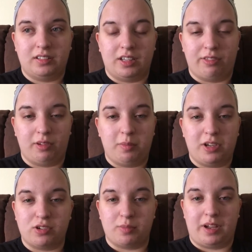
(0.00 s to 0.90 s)
a
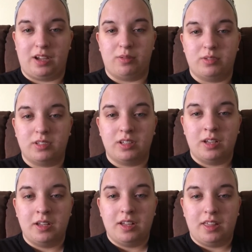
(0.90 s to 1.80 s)
3-bedroom house
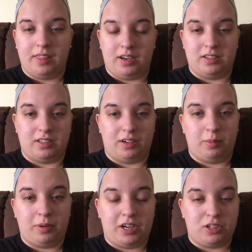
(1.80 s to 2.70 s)
that is in our
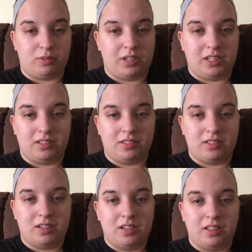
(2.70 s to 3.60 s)
price range,
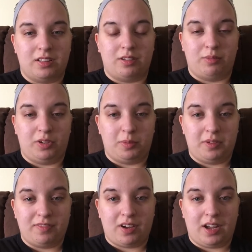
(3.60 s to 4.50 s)
then we will be
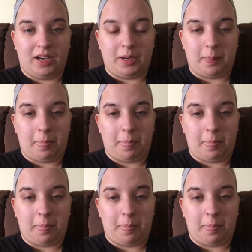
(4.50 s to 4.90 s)
fine.